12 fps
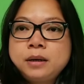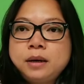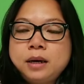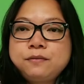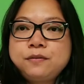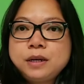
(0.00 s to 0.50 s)

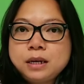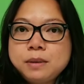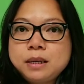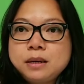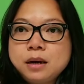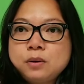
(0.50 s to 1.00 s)
At Feet 'N
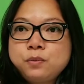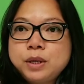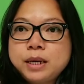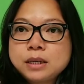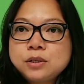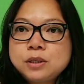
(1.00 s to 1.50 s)
Beyond, we
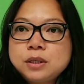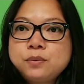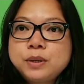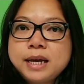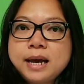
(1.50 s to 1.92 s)
actually we